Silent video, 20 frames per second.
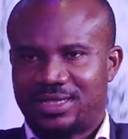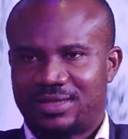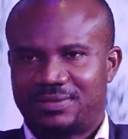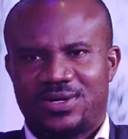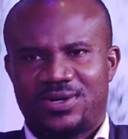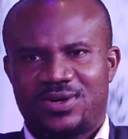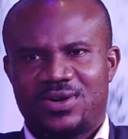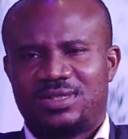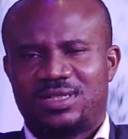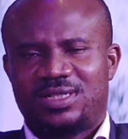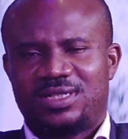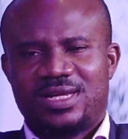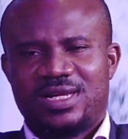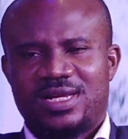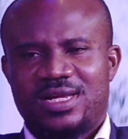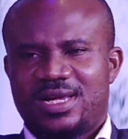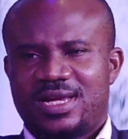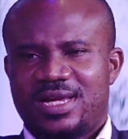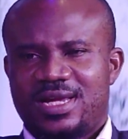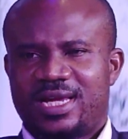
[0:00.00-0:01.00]
It becomes
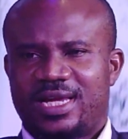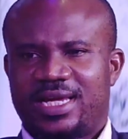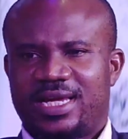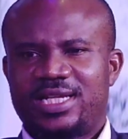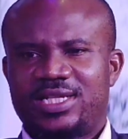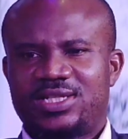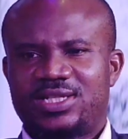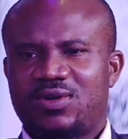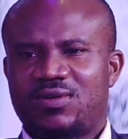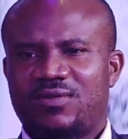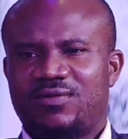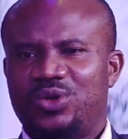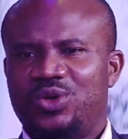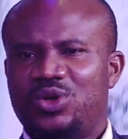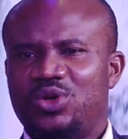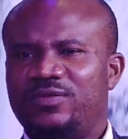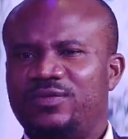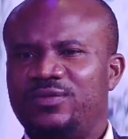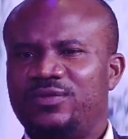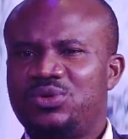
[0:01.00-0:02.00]
a case of we
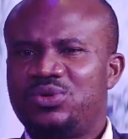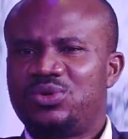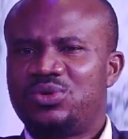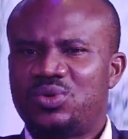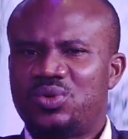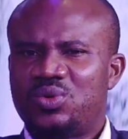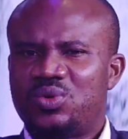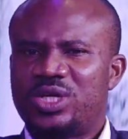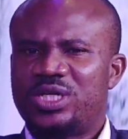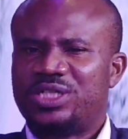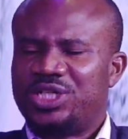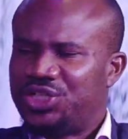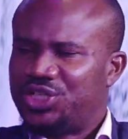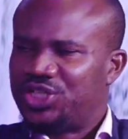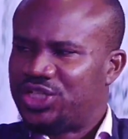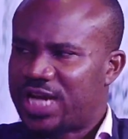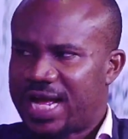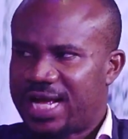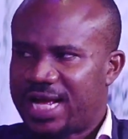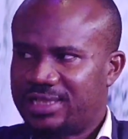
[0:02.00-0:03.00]
don't even know who is in
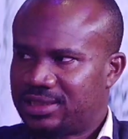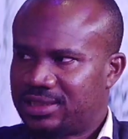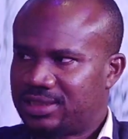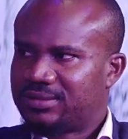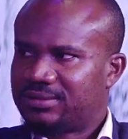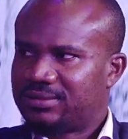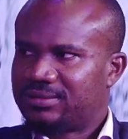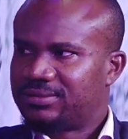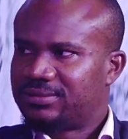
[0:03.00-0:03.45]
charge.